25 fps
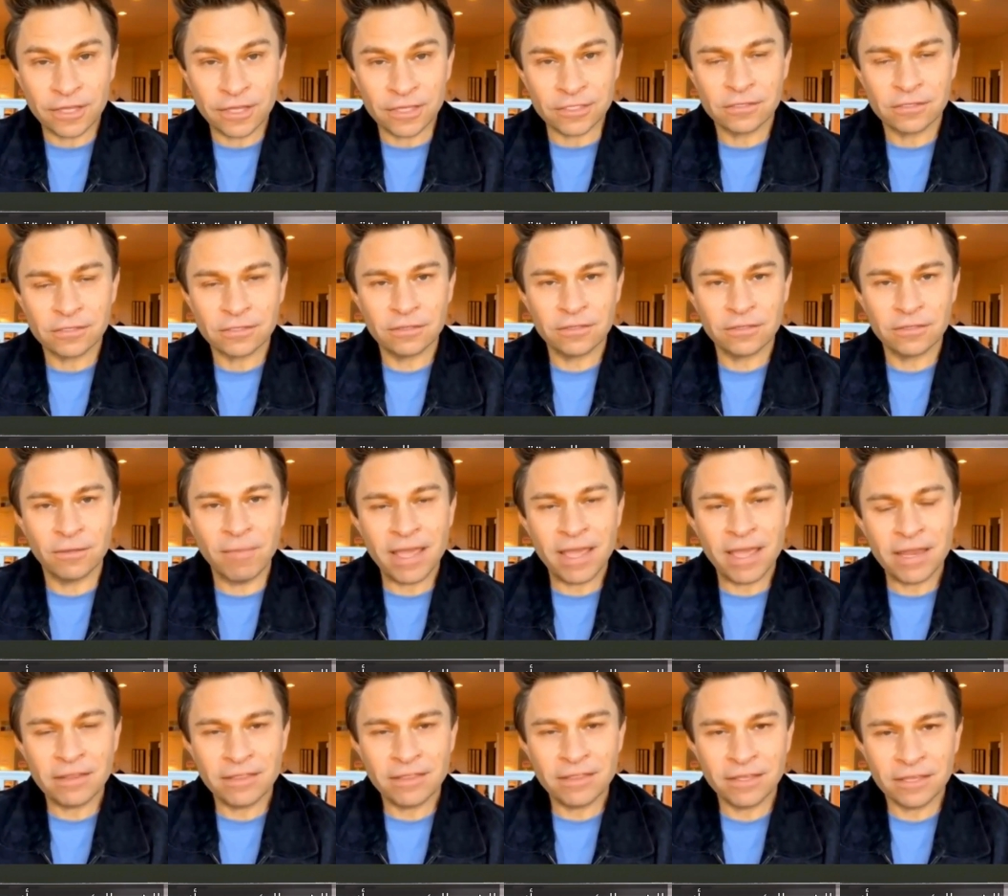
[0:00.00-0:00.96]
things. The
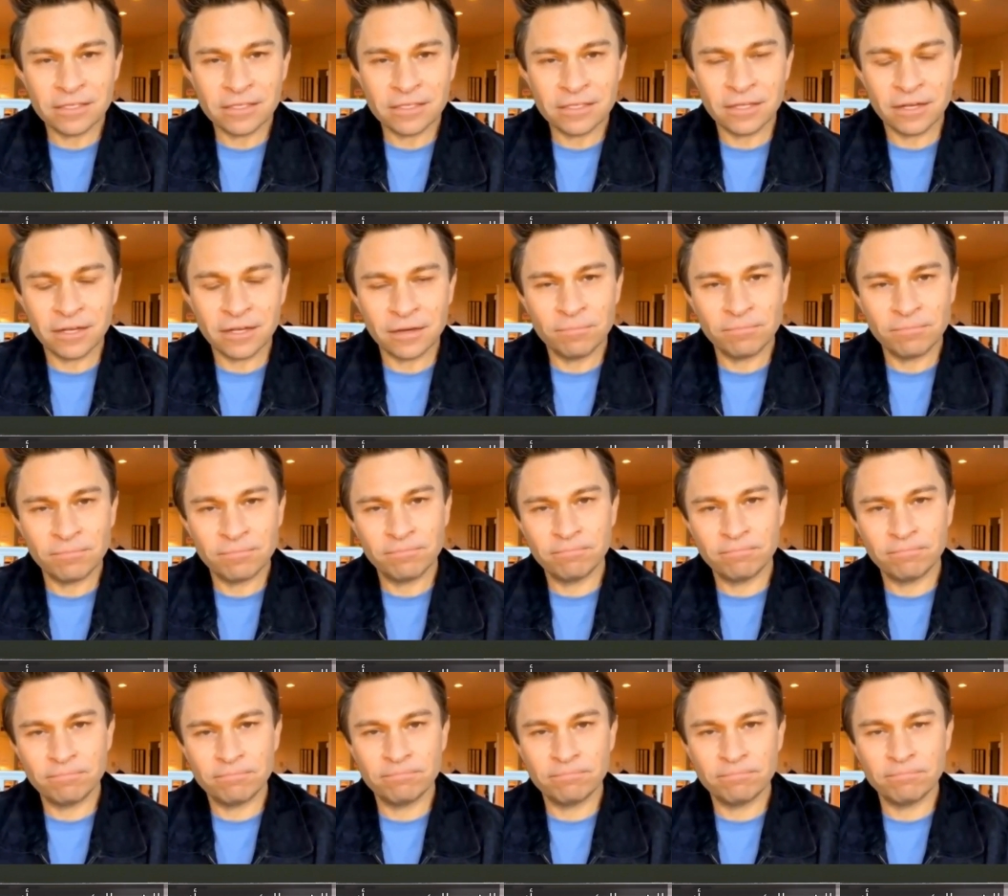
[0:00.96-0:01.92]
main thing is that it
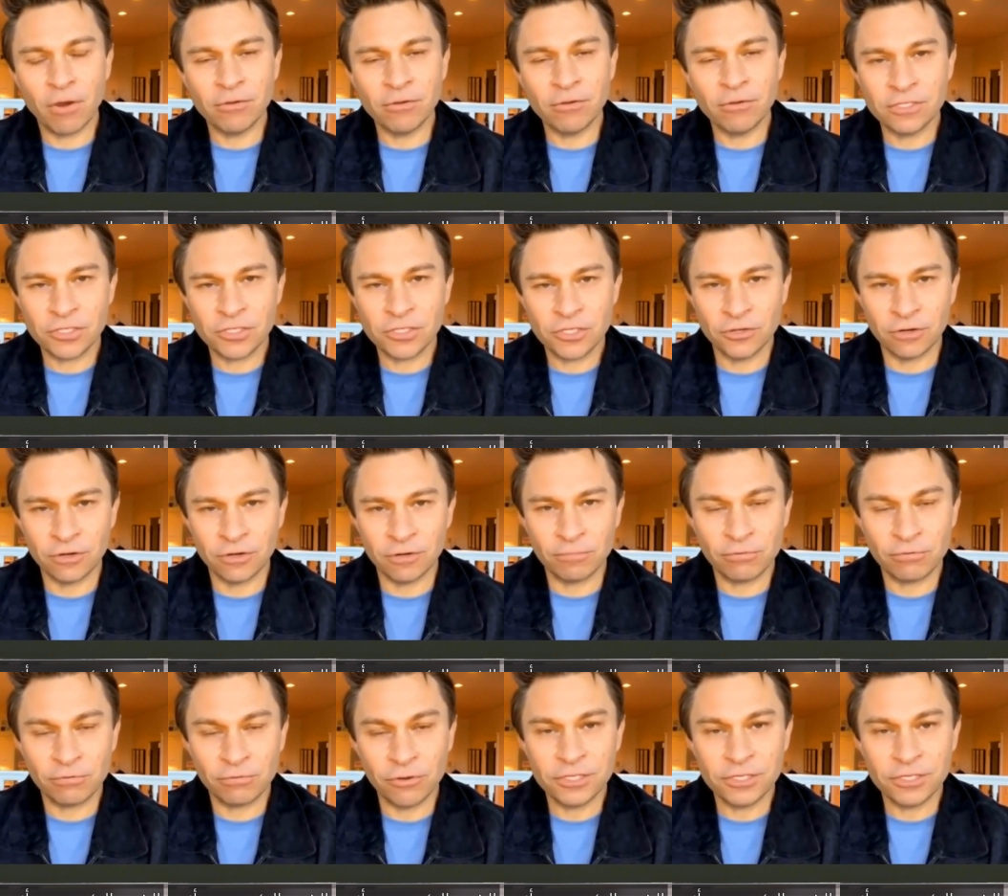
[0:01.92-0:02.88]
bonds to
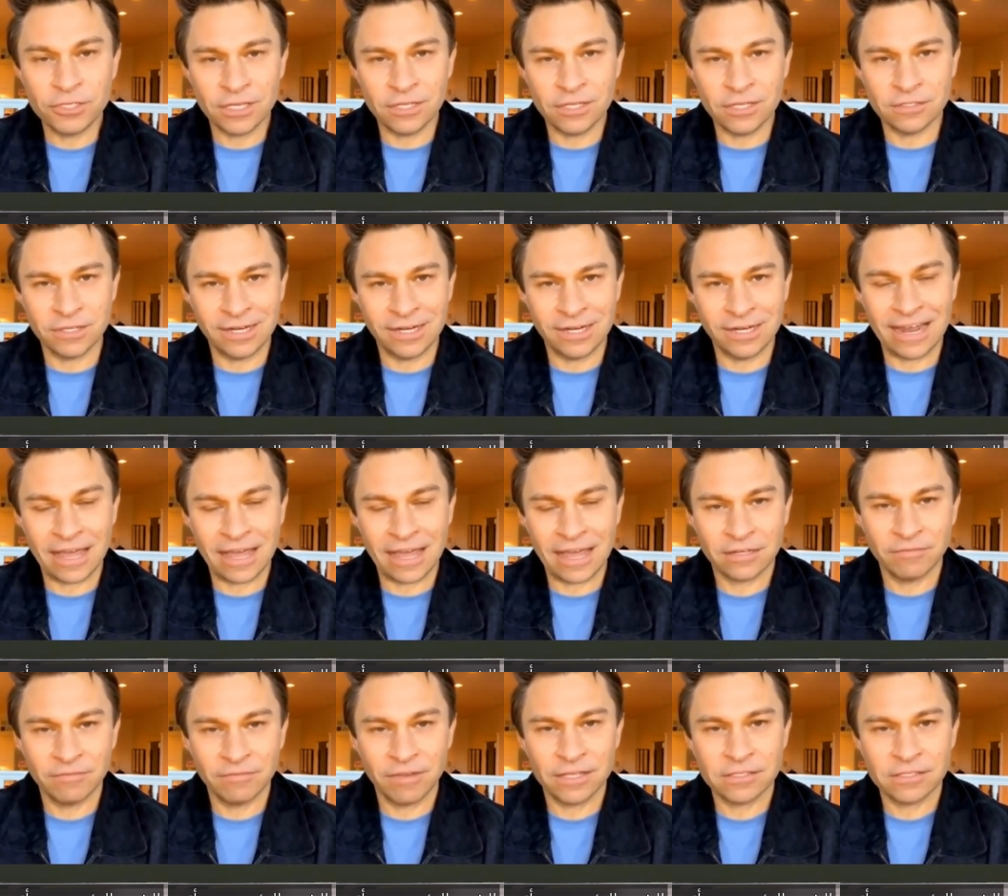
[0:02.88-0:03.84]
your proteins and
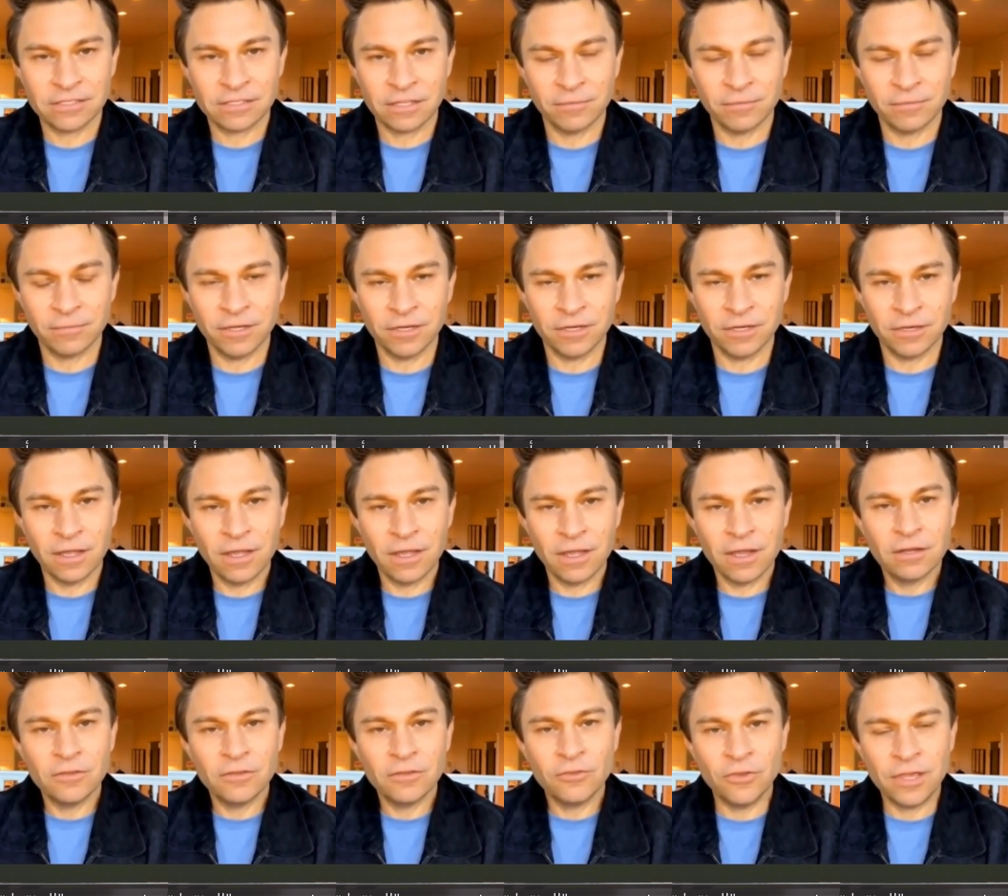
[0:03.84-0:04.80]
inactivates them, and
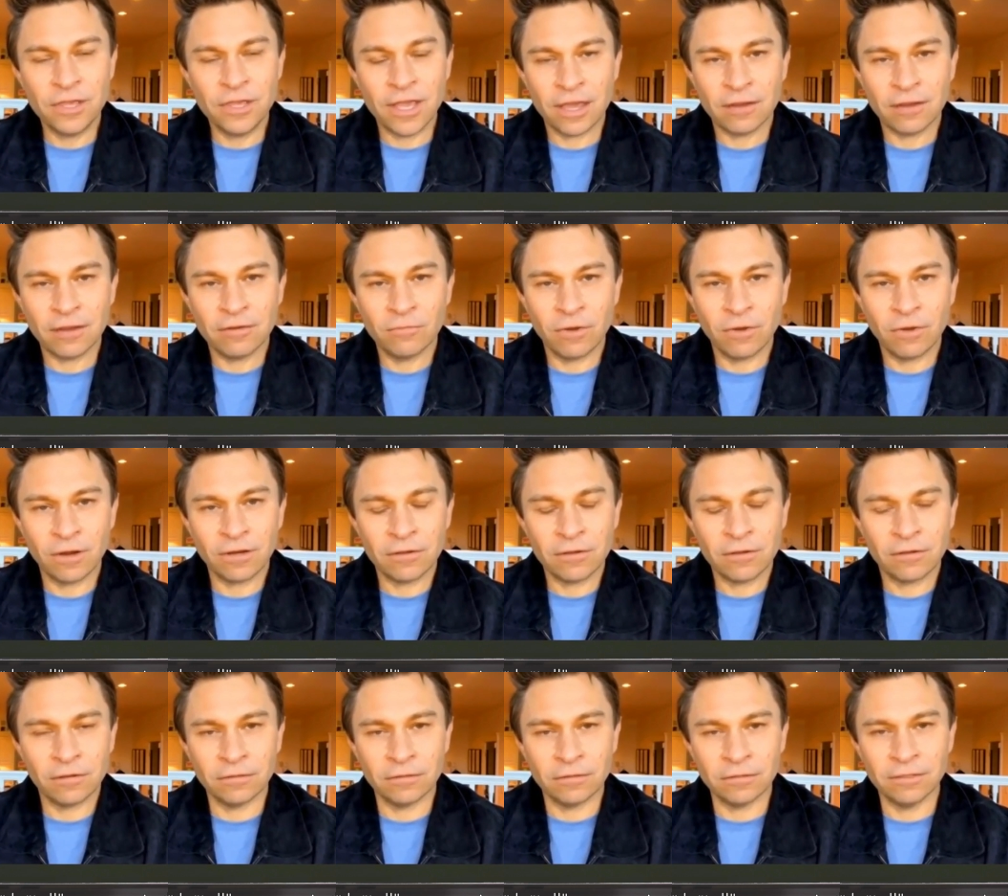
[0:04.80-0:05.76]
you get what are
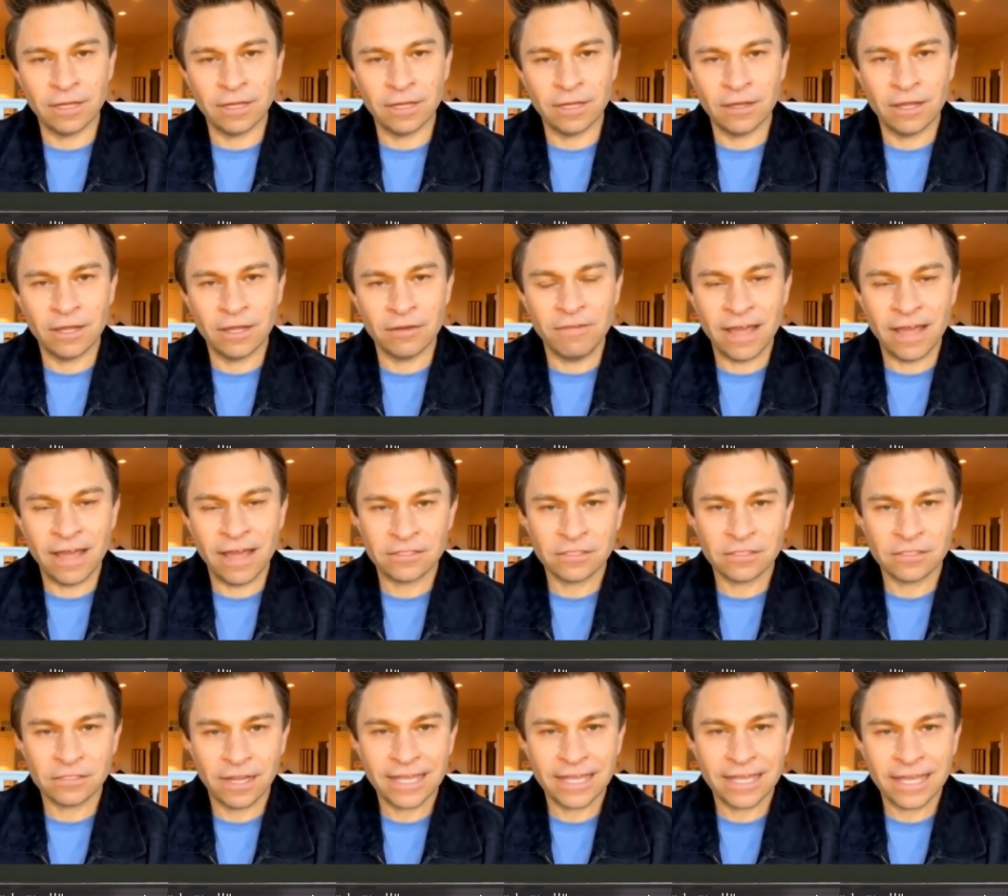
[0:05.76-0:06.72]
called uh,
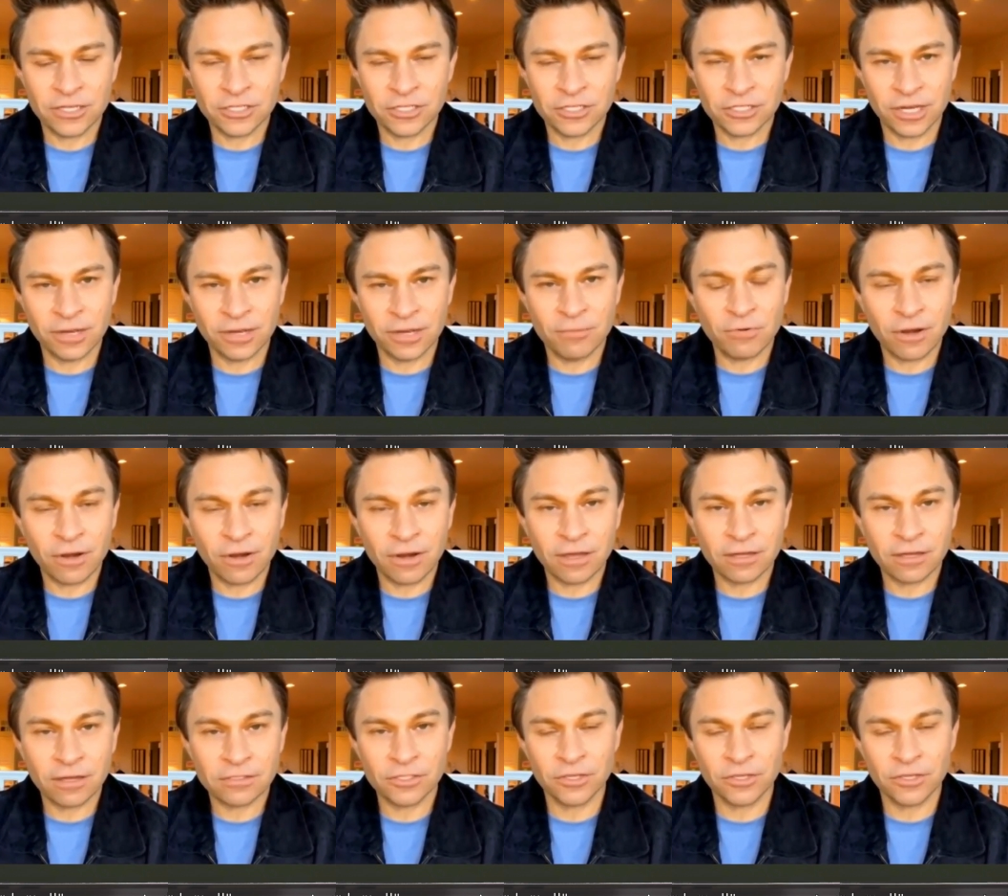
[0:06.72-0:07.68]
advanced glycation end
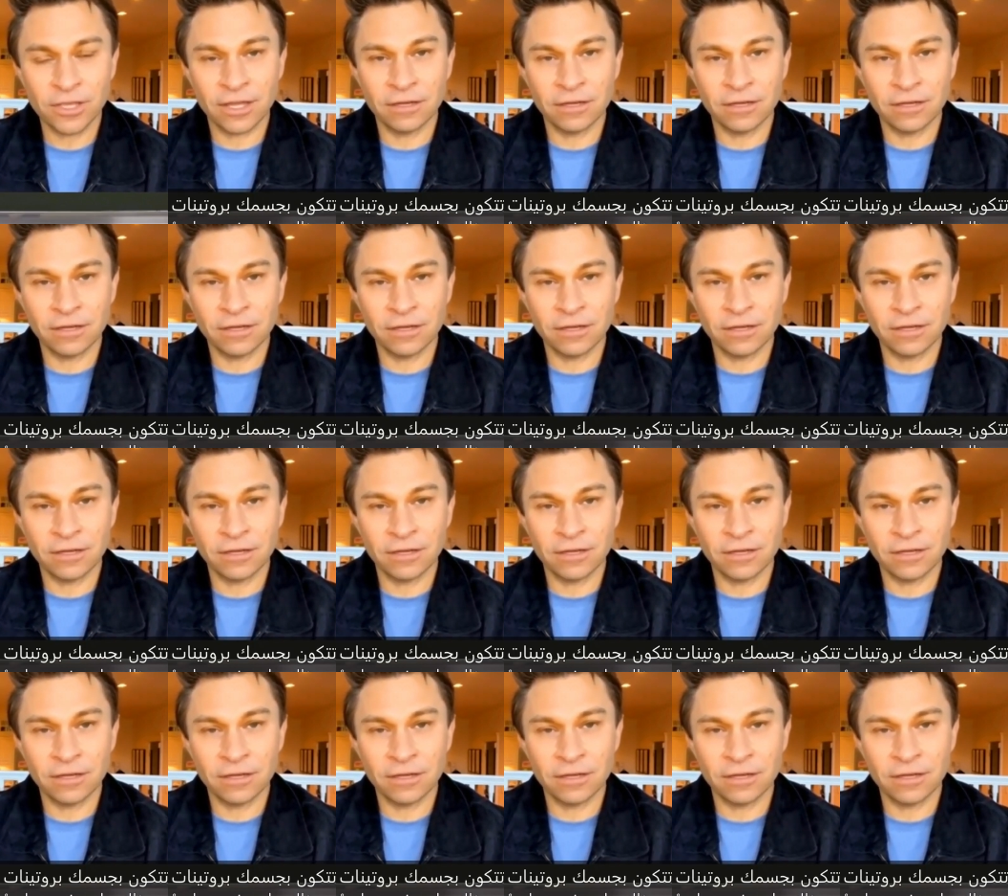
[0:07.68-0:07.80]
products.